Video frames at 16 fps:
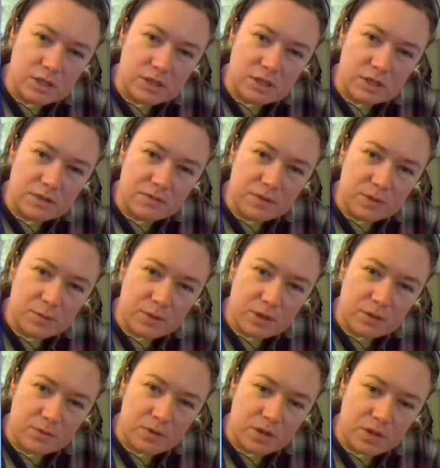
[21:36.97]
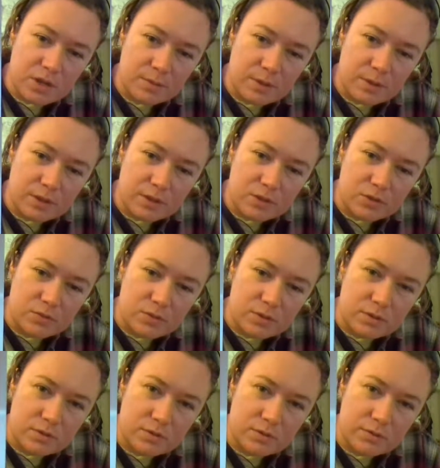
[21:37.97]
I definitely plan on reading about this
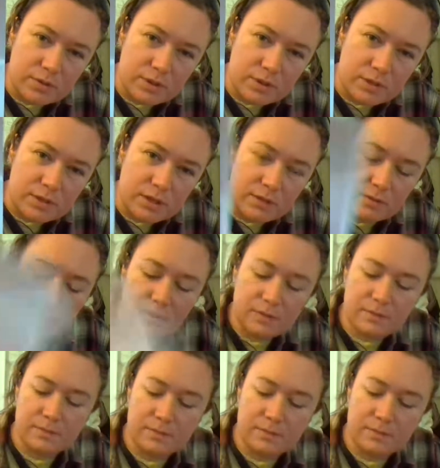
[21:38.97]
one. 27.